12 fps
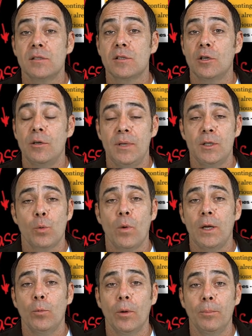it's going to be
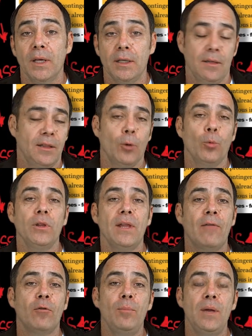21 million. There will
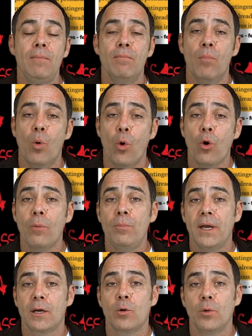never be more
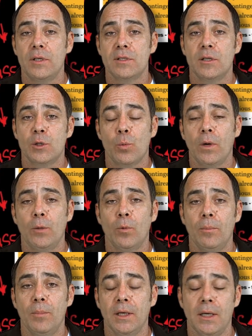Bitcoins than
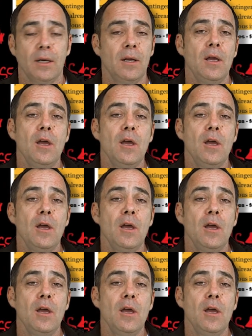21 million.